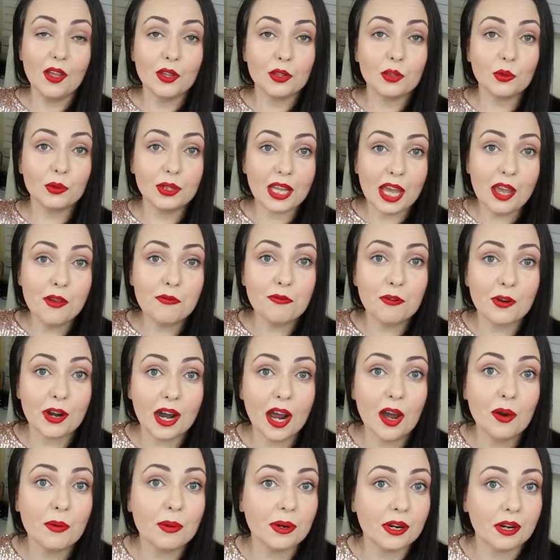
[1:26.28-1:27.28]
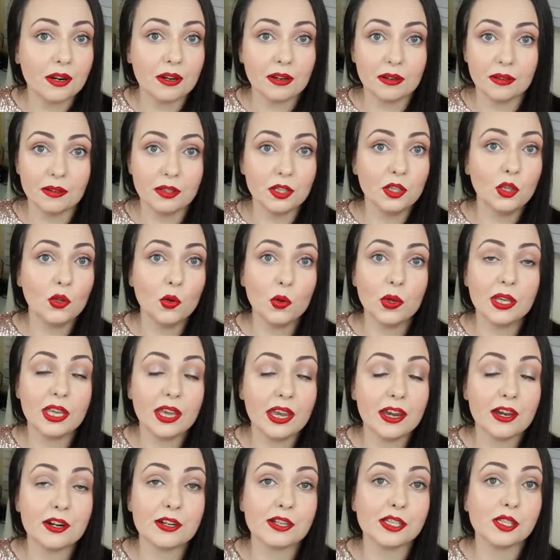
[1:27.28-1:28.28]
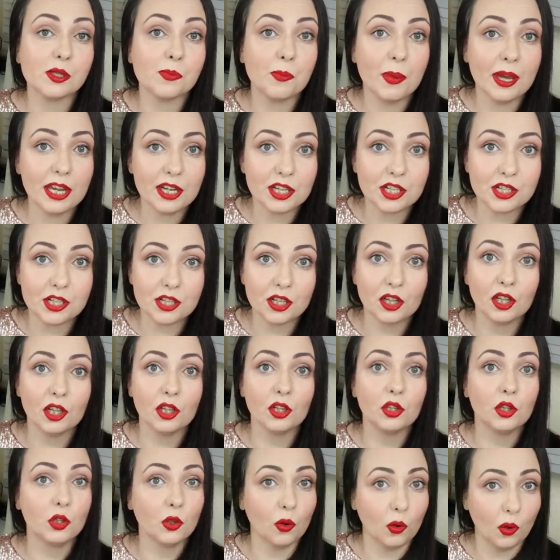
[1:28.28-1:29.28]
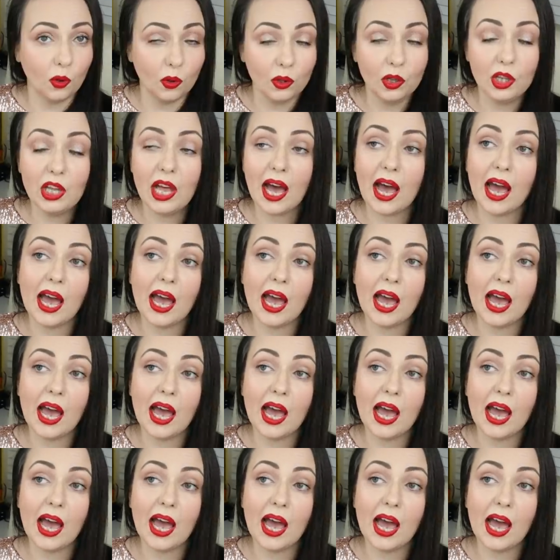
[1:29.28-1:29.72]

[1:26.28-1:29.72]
Today for our New Year special doll,